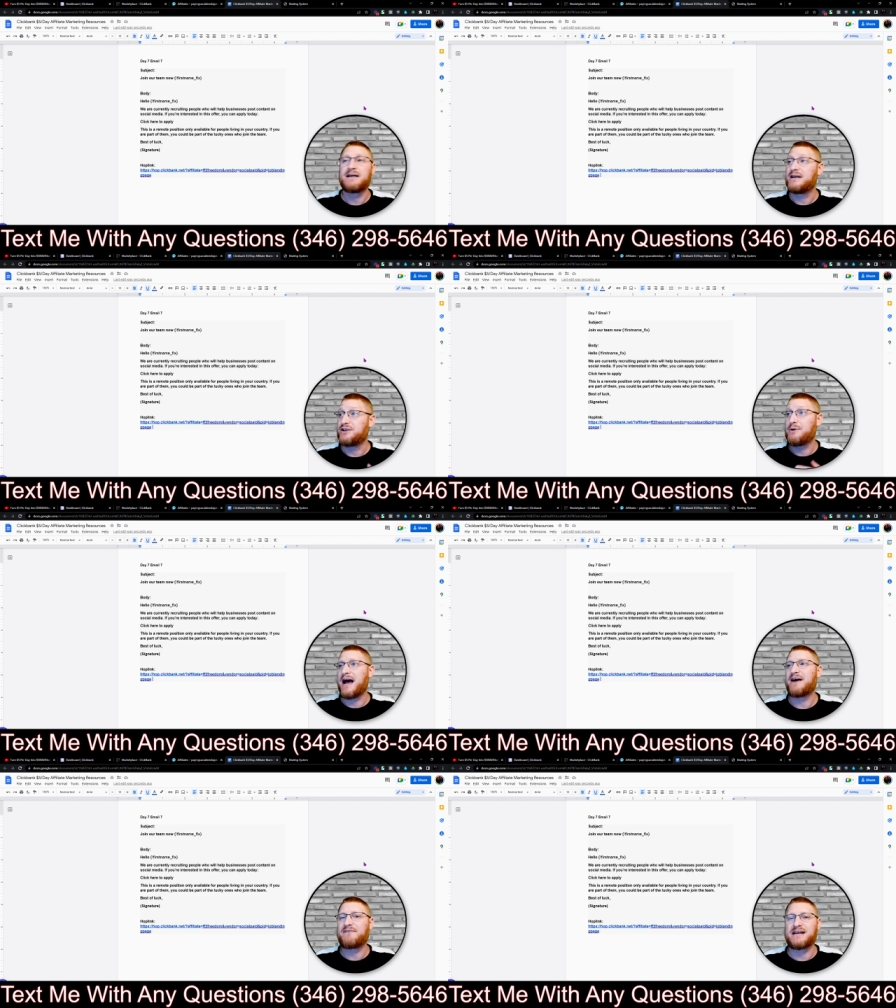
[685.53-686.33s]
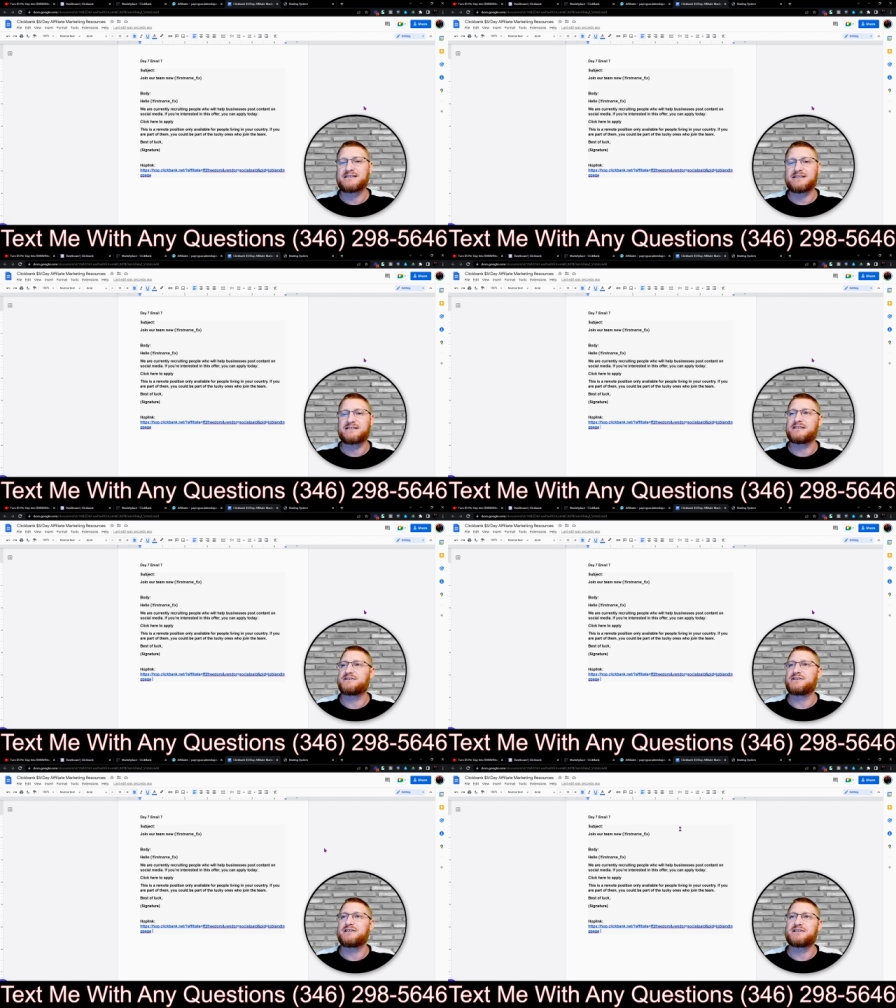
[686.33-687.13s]
You have access to the
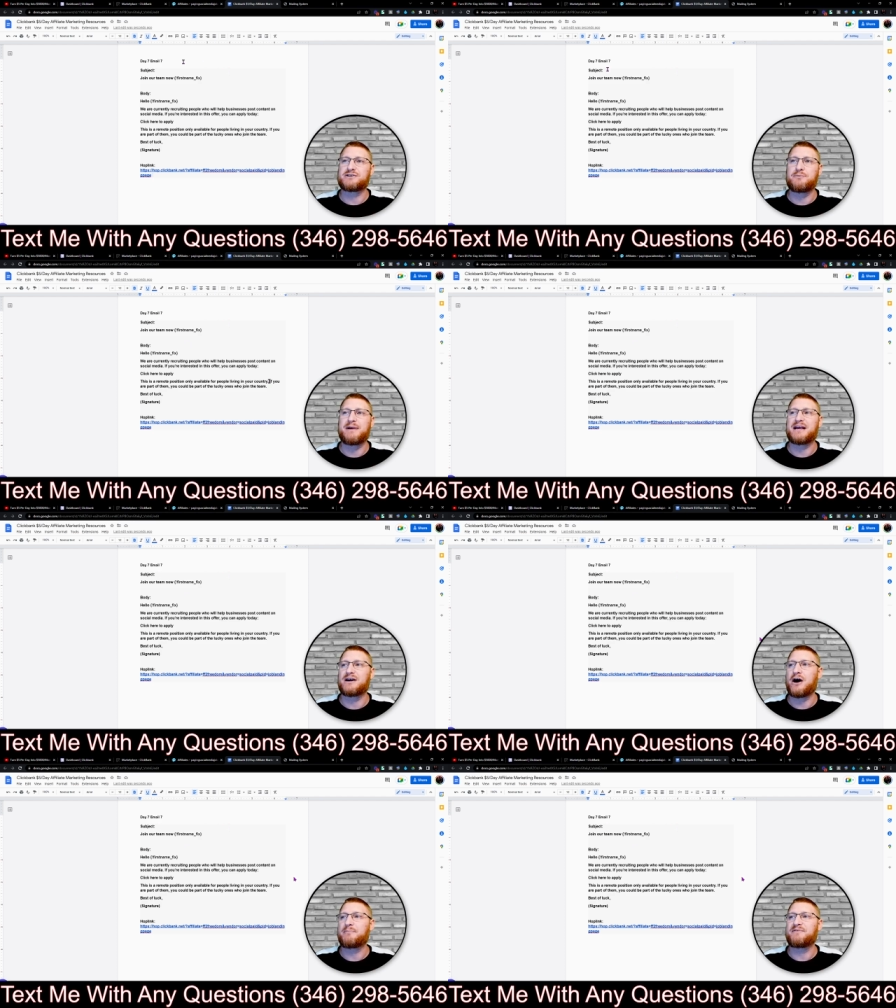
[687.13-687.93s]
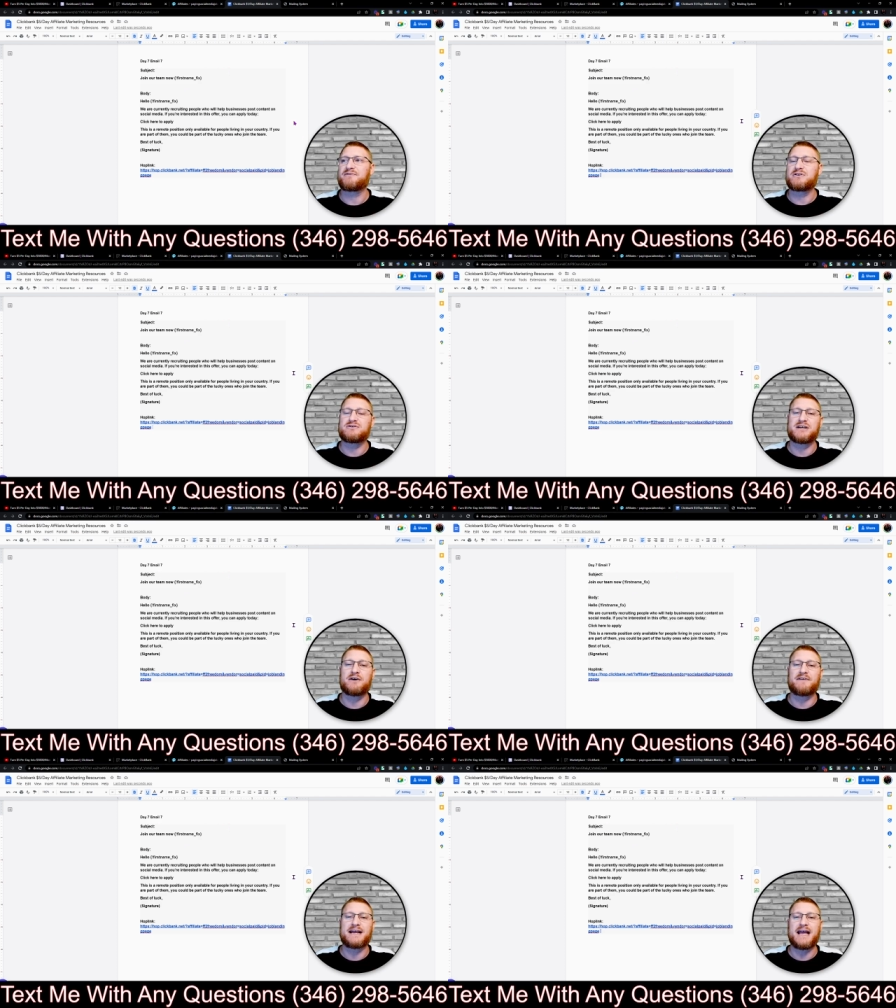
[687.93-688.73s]
sheet. Just go make a copy for
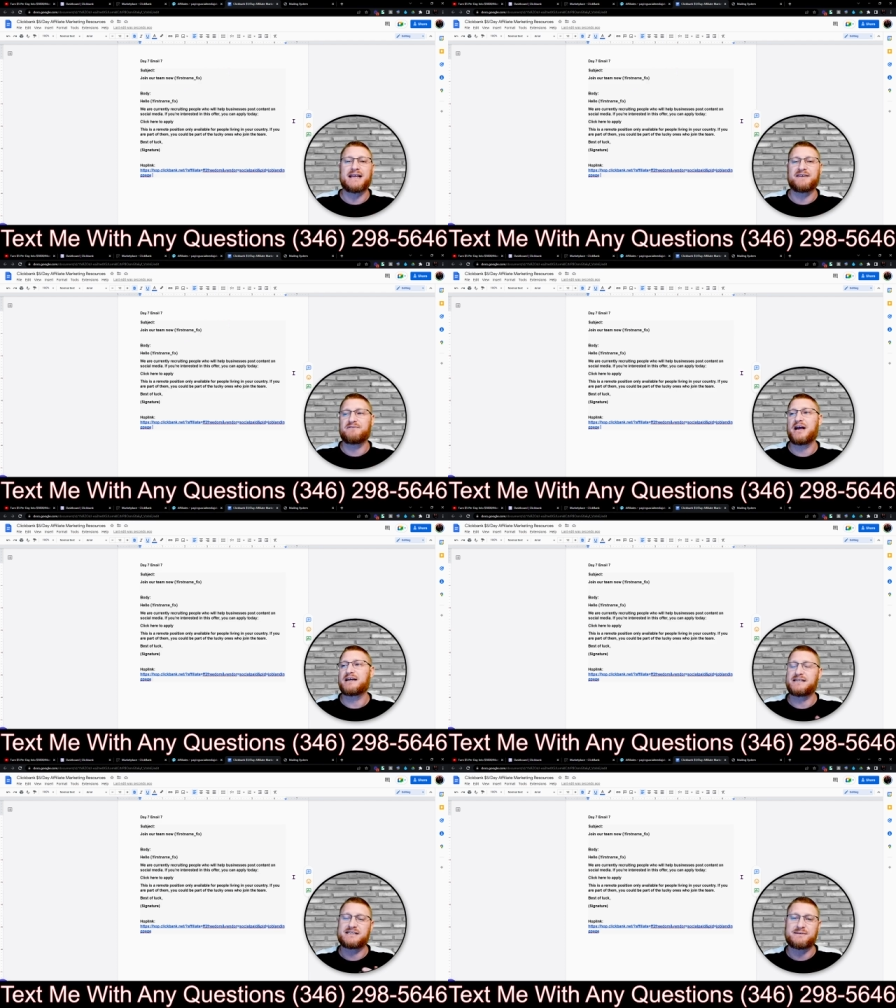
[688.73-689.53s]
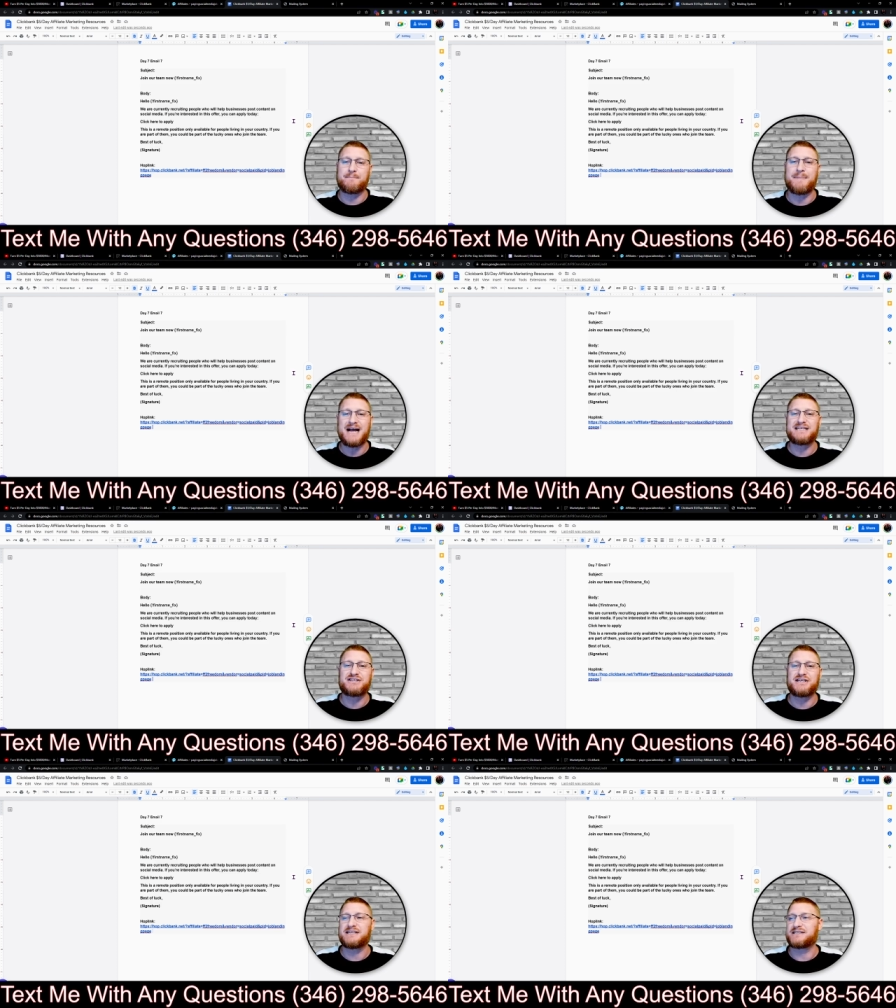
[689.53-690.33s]
yourself. I can't give you access to my
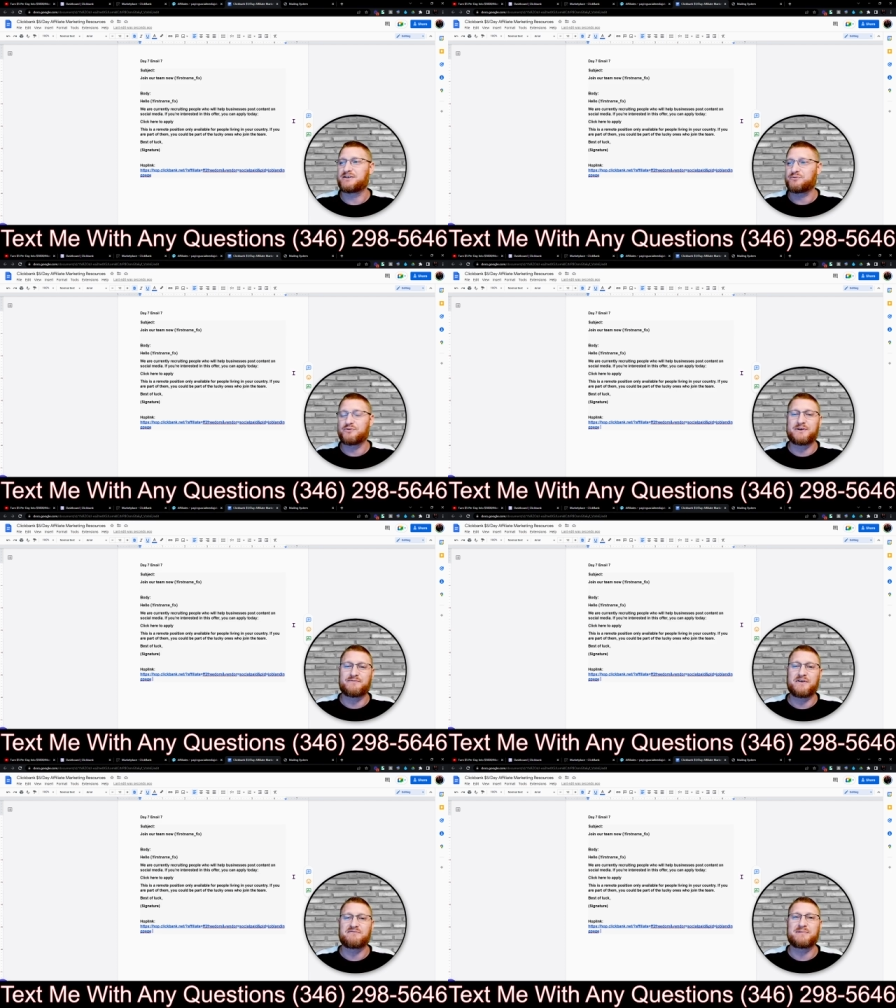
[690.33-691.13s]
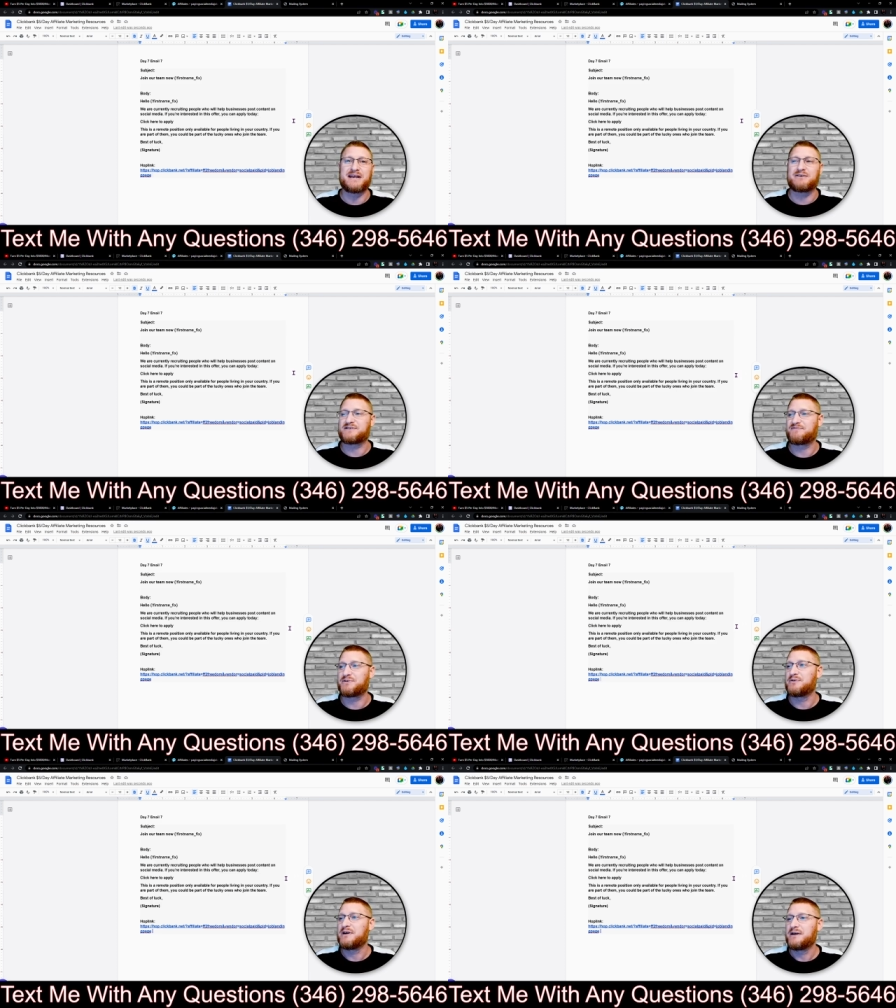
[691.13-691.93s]
sheet because it'll ruin it for everybody else if
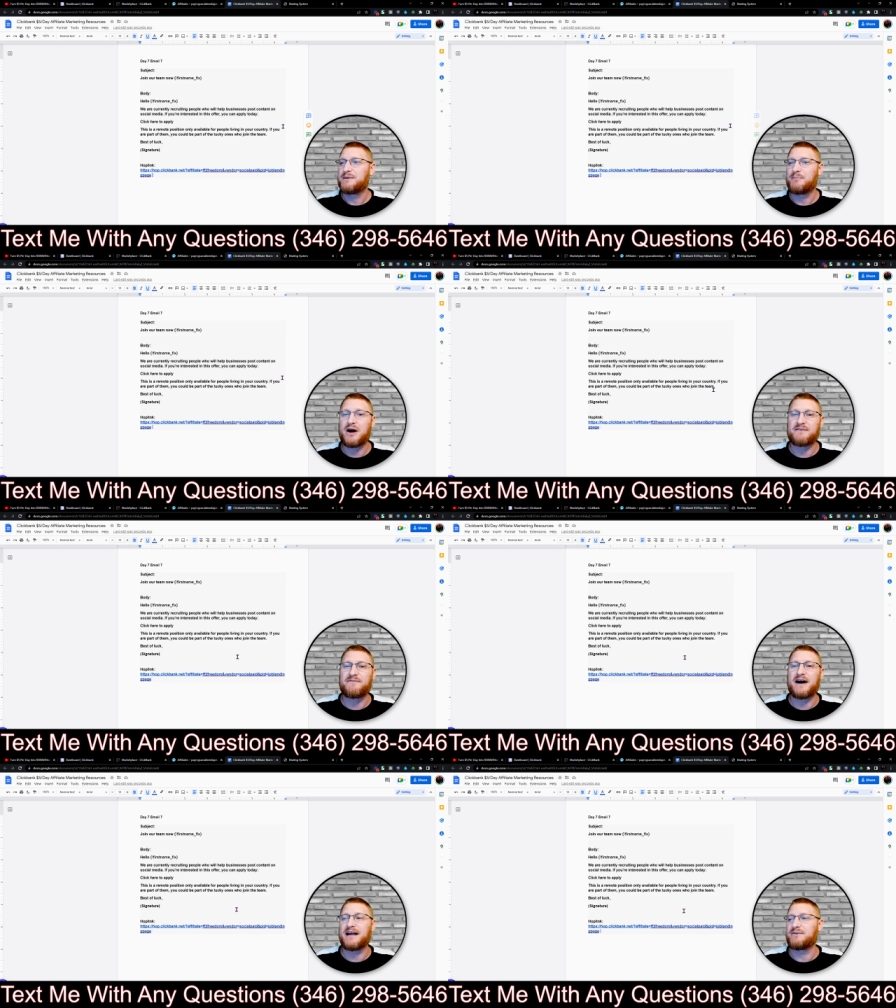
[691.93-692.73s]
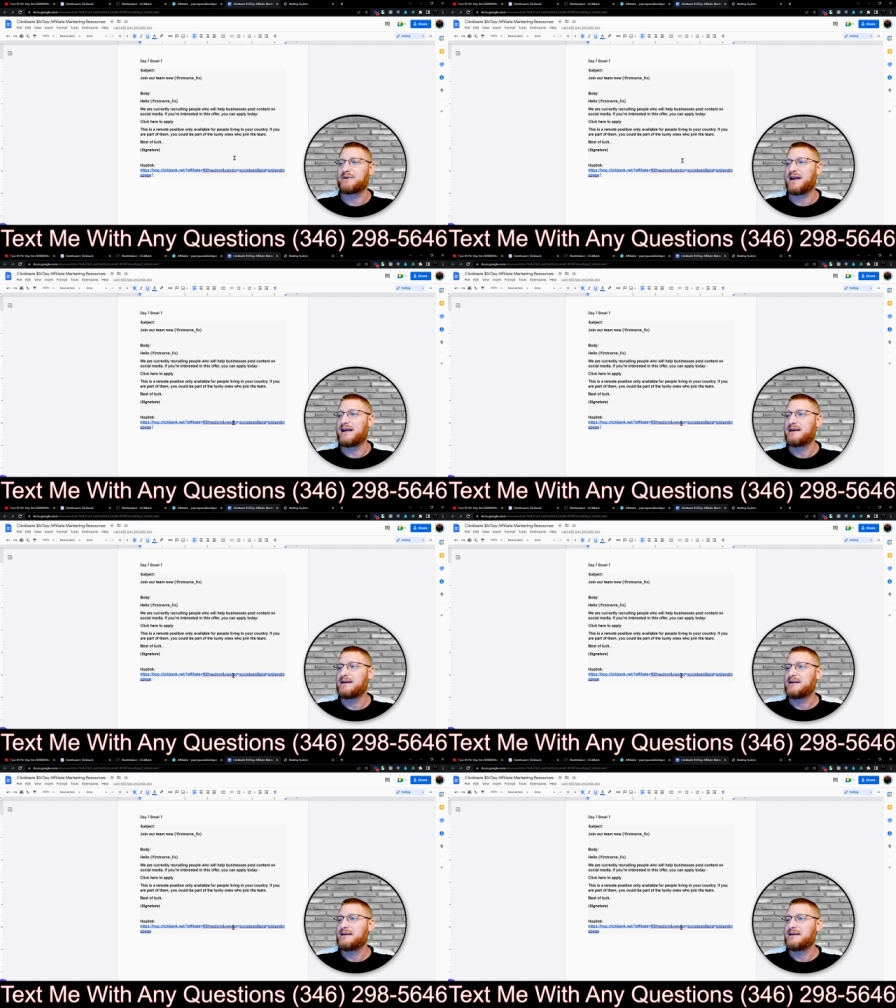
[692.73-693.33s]
you modify it, okay?